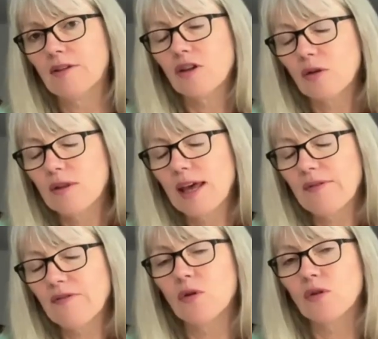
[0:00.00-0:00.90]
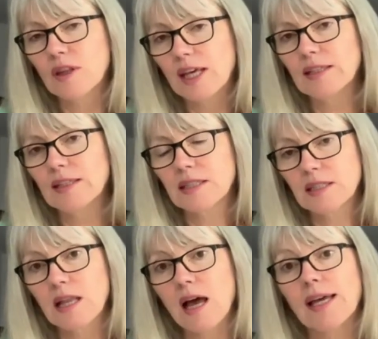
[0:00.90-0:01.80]
therefore things
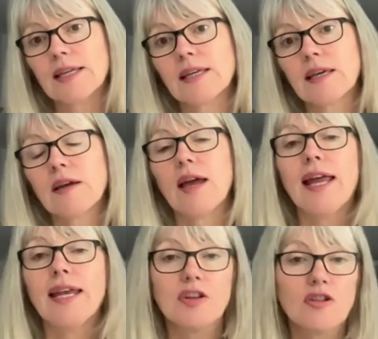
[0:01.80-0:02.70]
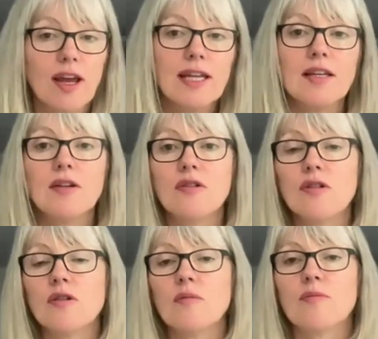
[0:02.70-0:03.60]
like any training you
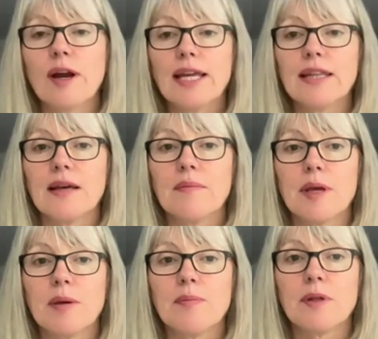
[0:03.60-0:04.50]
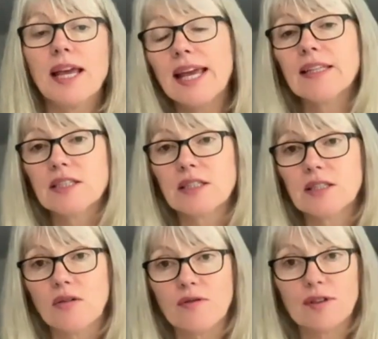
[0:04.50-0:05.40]
do, bringing them people into
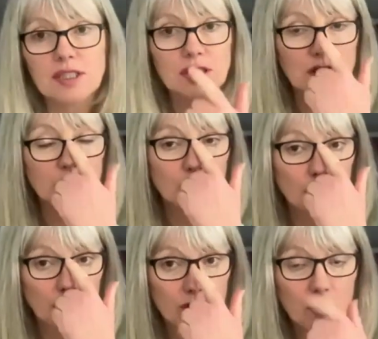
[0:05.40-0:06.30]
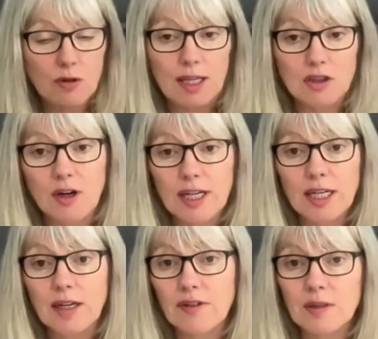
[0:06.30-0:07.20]
the office to do that
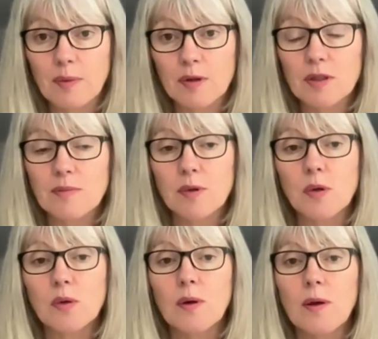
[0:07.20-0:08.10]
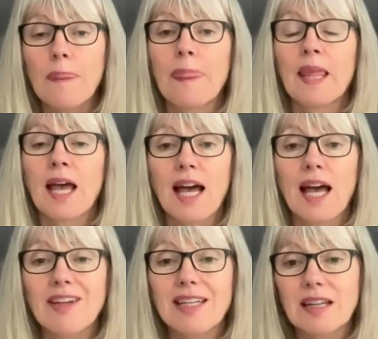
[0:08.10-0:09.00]
training if it's possible,
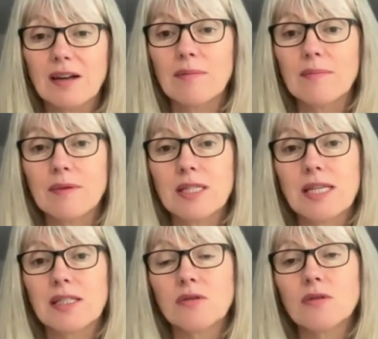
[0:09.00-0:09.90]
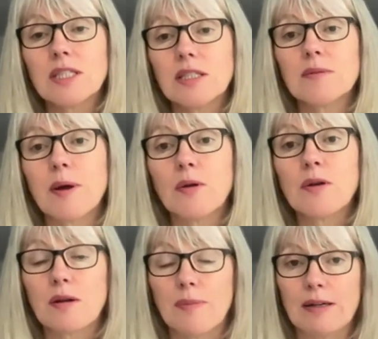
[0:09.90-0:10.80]
having, Martina's already
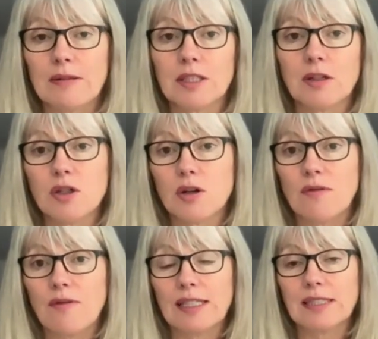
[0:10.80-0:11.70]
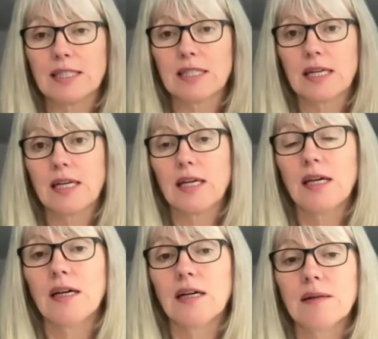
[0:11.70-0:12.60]
spoken about social events.
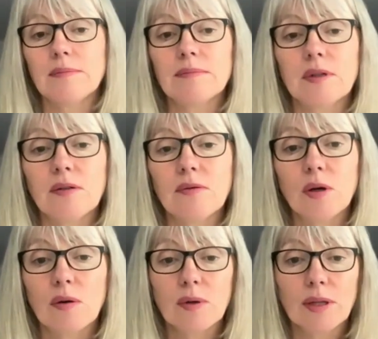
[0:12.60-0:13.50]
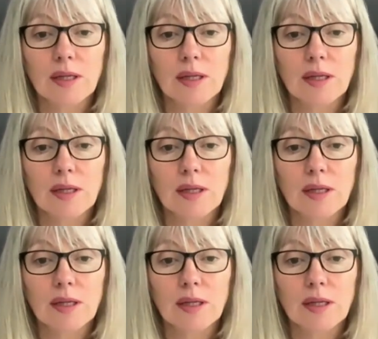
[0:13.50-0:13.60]
I've worked with